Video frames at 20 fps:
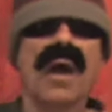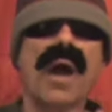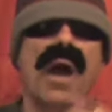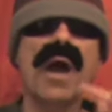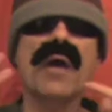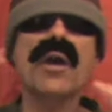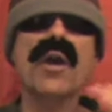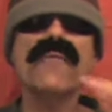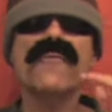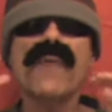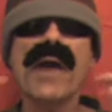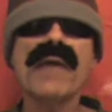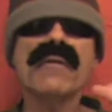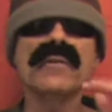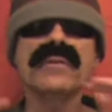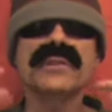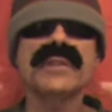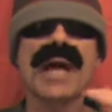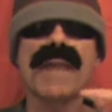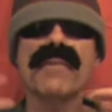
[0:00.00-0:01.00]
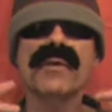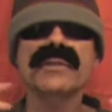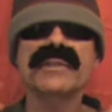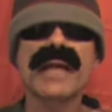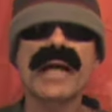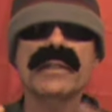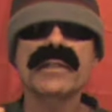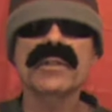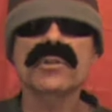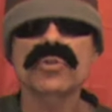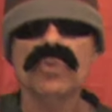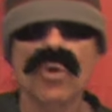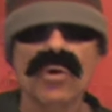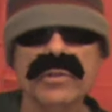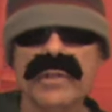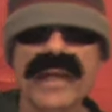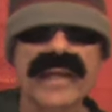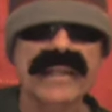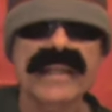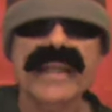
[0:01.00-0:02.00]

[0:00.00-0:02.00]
And our final sample sentence goes like